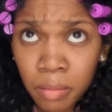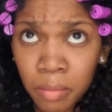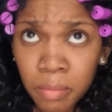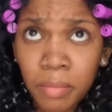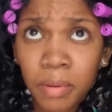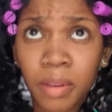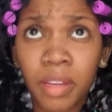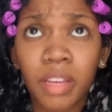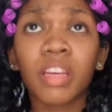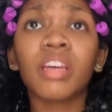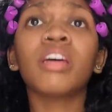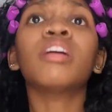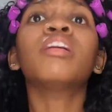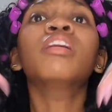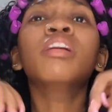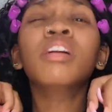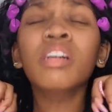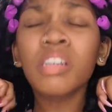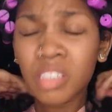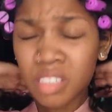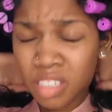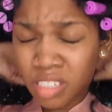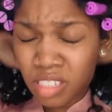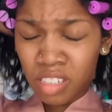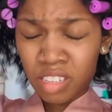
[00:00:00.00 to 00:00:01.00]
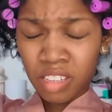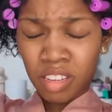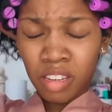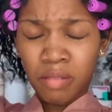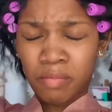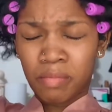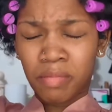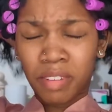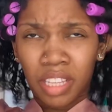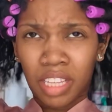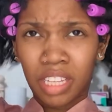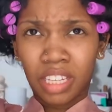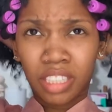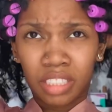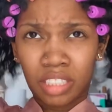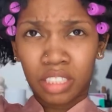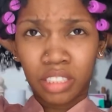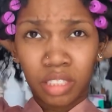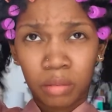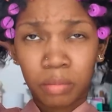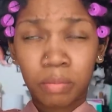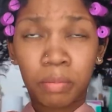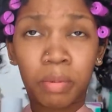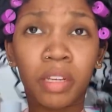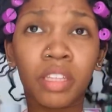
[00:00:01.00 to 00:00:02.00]
But I like
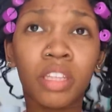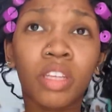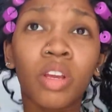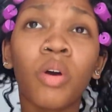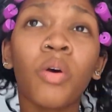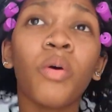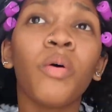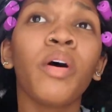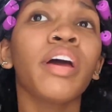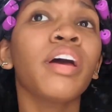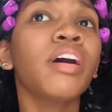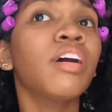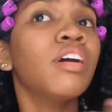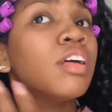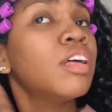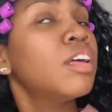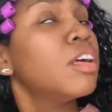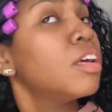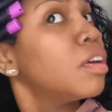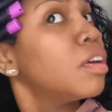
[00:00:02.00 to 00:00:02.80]
just put the oil